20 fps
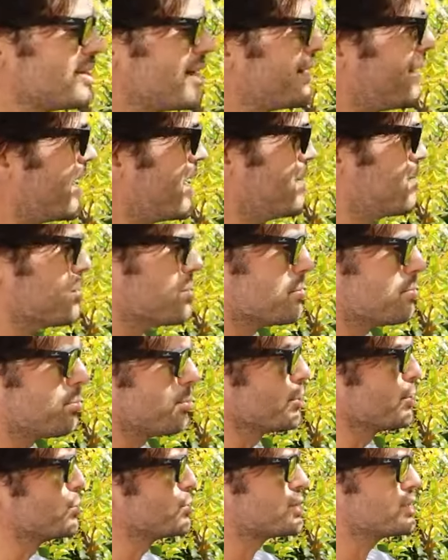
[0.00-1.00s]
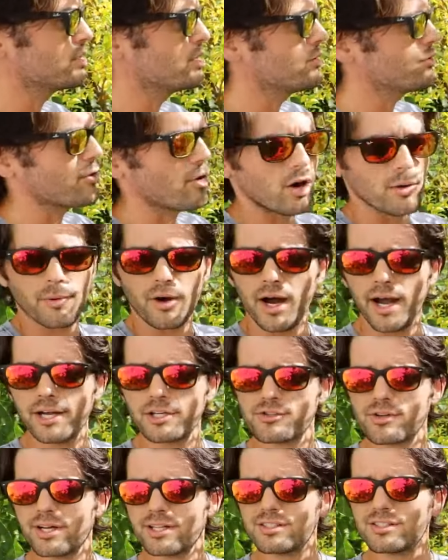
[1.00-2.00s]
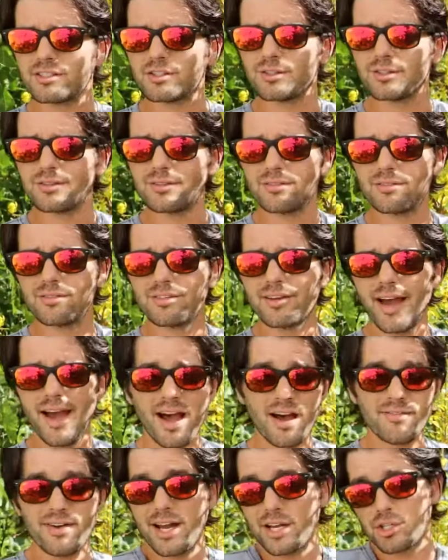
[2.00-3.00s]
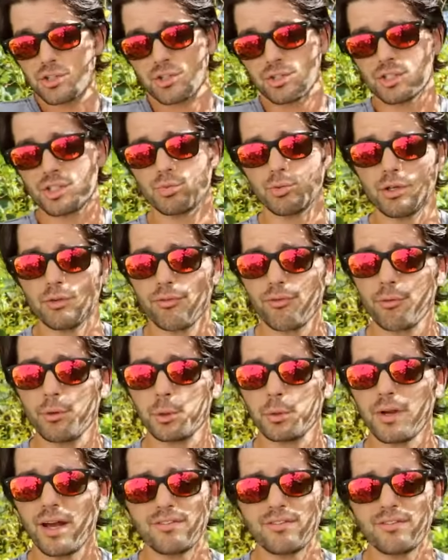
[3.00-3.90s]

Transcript: not able to produce enough carbohydrates to have actually sweet fruit.